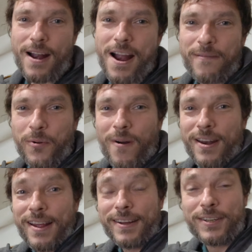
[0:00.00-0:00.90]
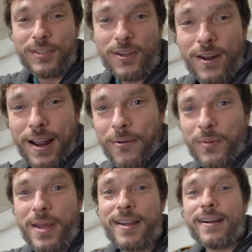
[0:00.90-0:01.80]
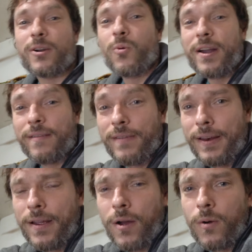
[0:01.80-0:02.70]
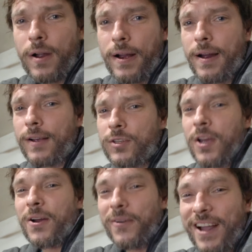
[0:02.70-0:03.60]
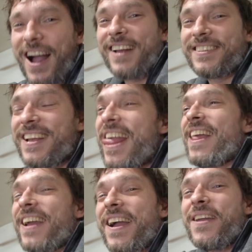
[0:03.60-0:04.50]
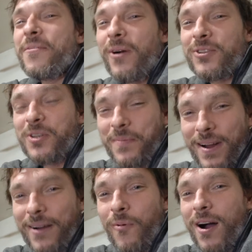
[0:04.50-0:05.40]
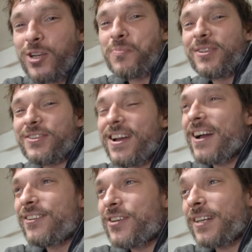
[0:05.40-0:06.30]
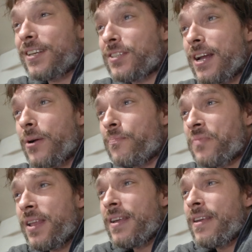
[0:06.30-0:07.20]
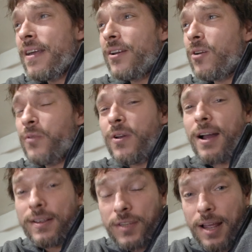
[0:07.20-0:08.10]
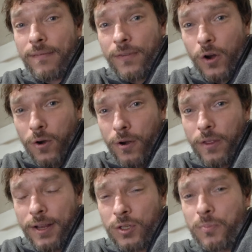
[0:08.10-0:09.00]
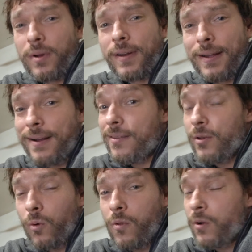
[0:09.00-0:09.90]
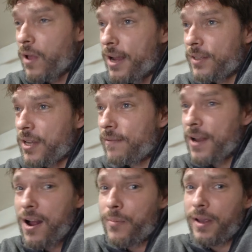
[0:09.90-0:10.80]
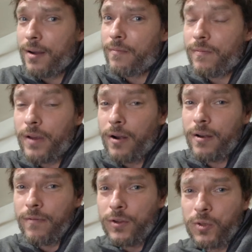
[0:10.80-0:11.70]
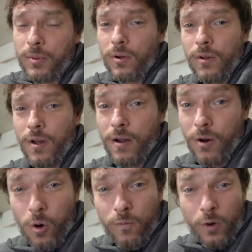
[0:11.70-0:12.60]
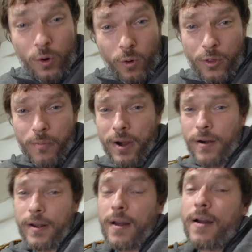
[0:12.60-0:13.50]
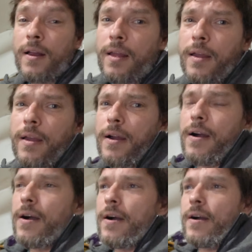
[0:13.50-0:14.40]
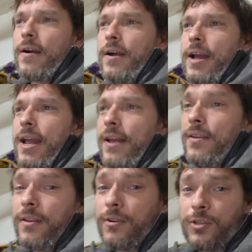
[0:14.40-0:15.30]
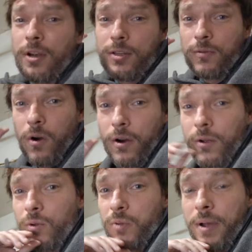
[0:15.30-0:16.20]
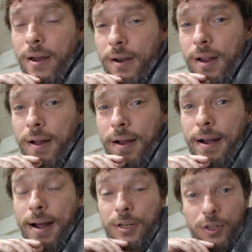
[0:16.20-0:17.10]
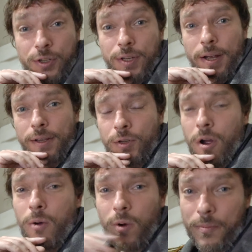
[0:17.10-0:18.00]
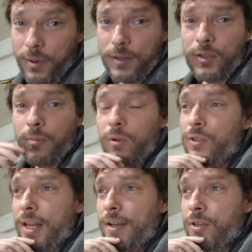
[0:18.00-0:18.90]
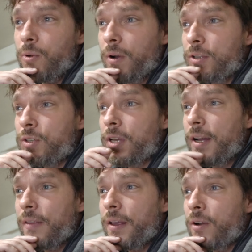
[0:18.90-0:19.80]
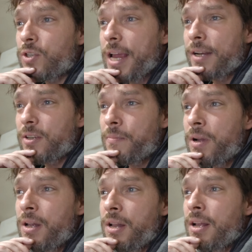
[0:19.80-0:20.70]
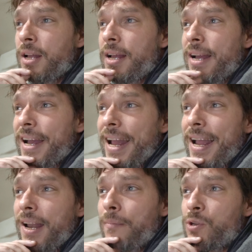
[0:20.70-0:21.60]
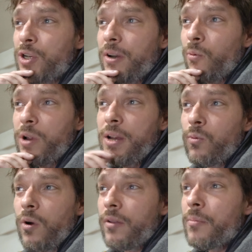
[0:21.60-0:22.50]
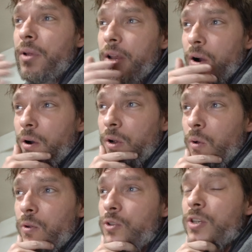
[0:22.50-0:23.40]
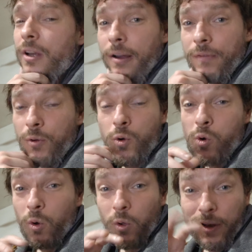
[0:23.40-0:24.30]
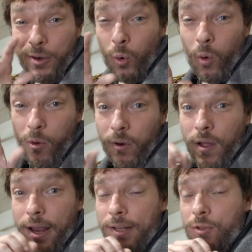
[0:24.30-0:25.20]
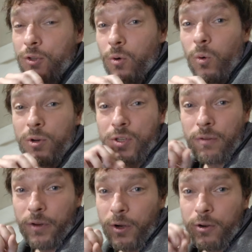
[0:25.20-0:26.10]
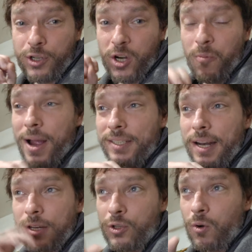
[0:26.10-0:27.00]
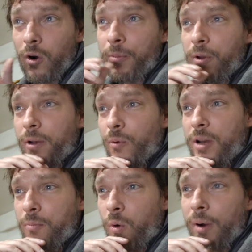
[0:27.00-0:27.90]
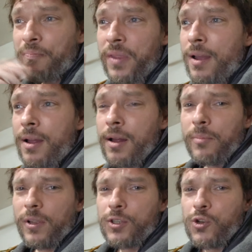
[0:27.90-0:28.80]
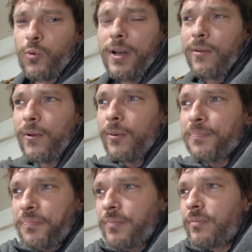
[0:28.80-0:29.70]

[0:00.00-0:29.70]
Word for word: Hi everyone, just thought I would make a quick video. Uh, so guys, hey, you want some uh, Watchmen style? Check this out. I don't know if you guys have heard this, but uh, the Northern Lights have now become very visible uh, over North America, uh, and there's tons of articles about it. Uh, I just saw one because someone sent it to us in the Inner Sanctum, and I'm just going to read one of the many articles. if you Google Northern Lights or severe geomagnetic storm, you can read more. But let's just read a little